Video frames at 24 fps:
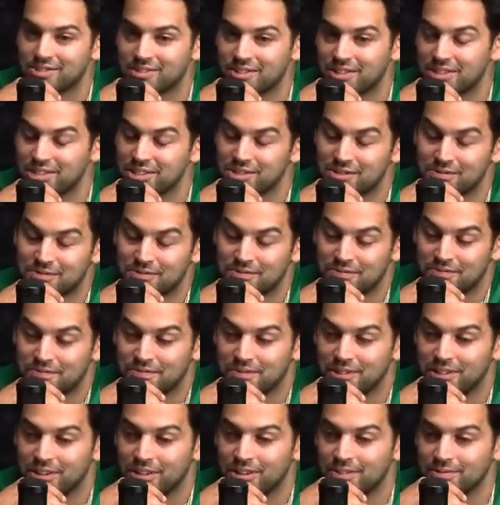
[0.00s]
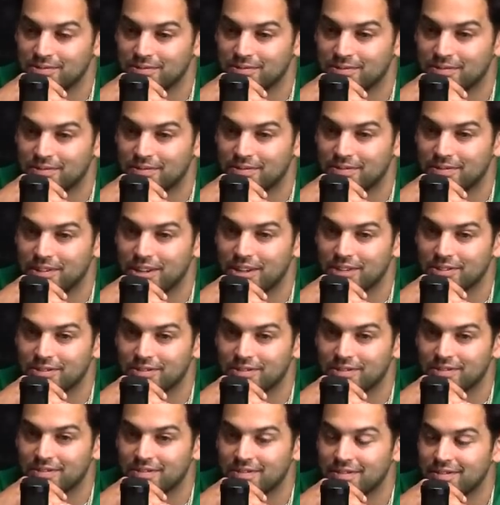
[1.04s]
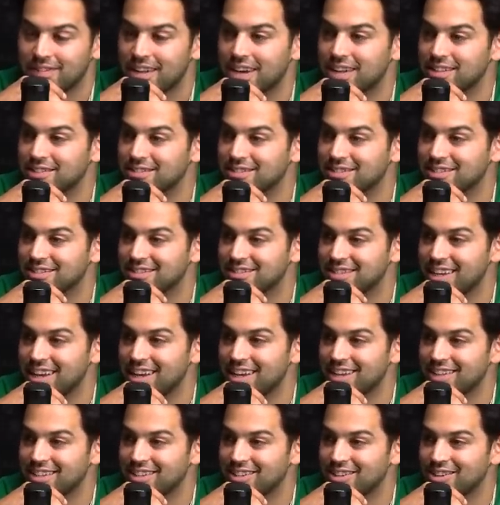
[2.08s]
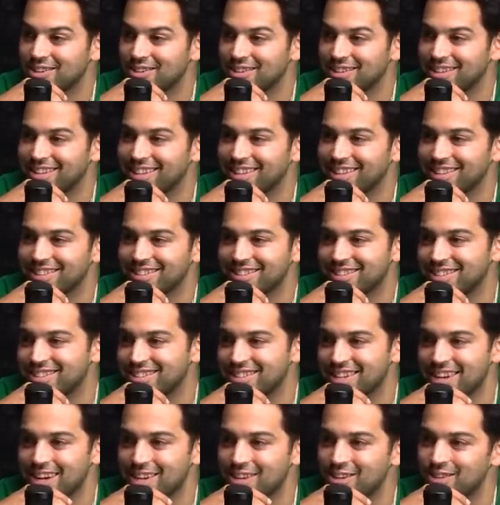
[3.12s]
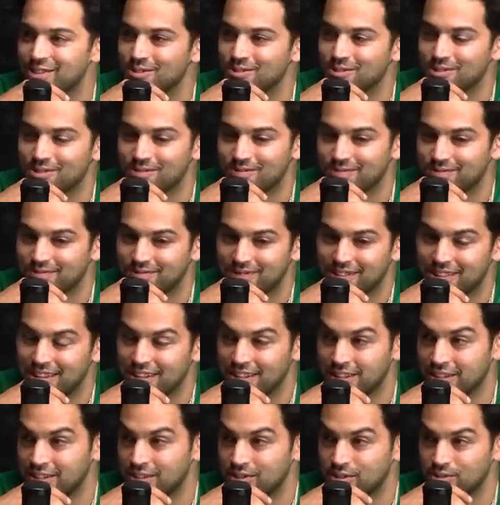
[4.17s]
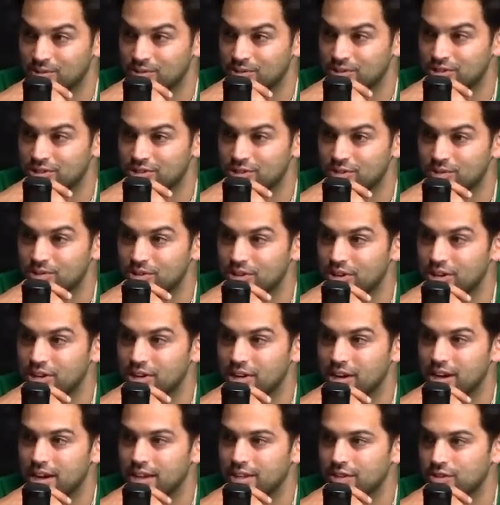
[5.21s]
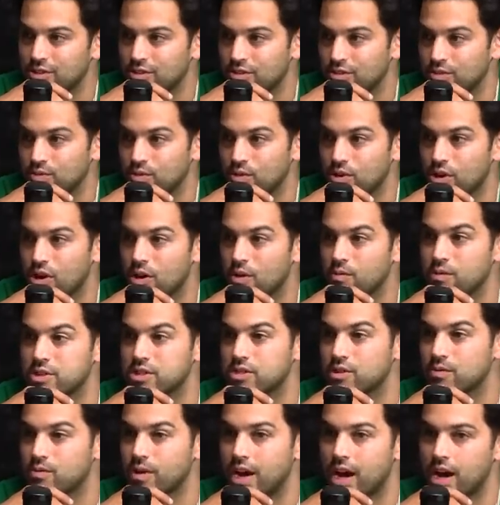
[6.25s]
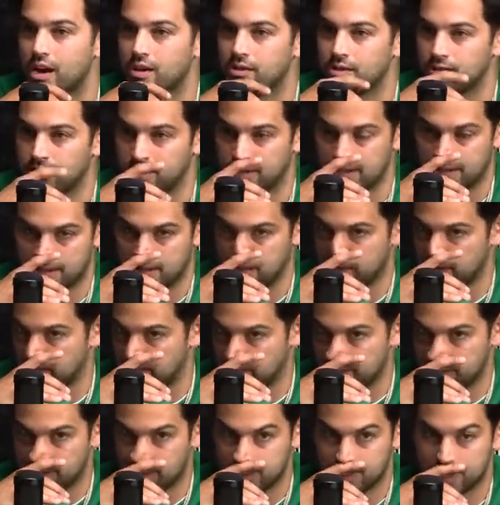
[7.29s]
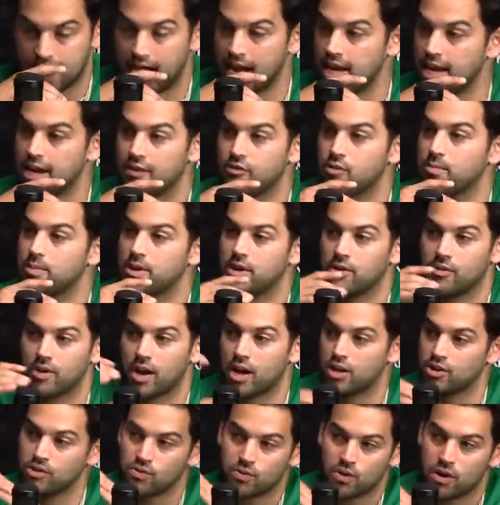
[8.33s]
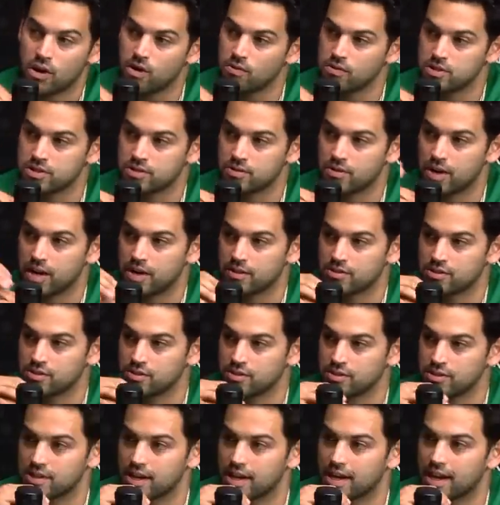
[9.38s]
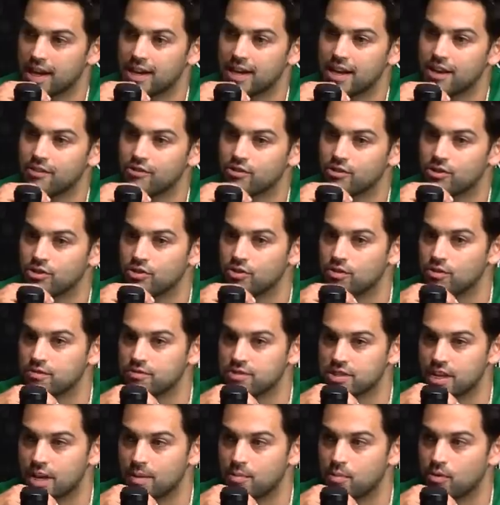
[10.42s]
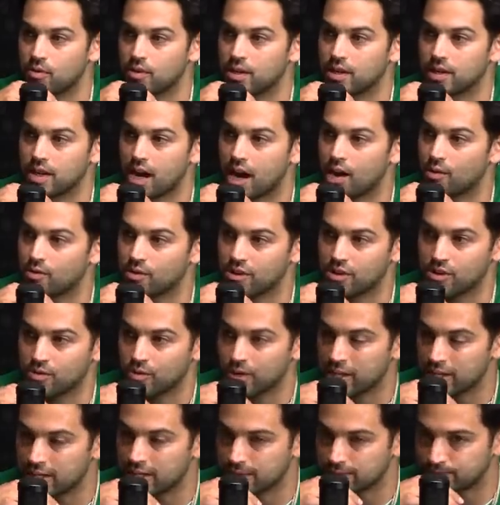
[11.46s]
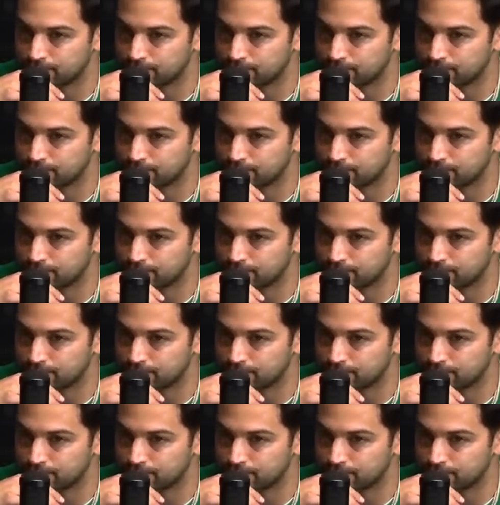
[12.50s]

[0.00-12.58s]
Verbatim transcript: So you just, you know, felt nice to say. You know, you know, yeah. just like you were killing You were so young, and you were always around since I had ever been around, you were always around. So like I never knew of skateboarding not with you in it.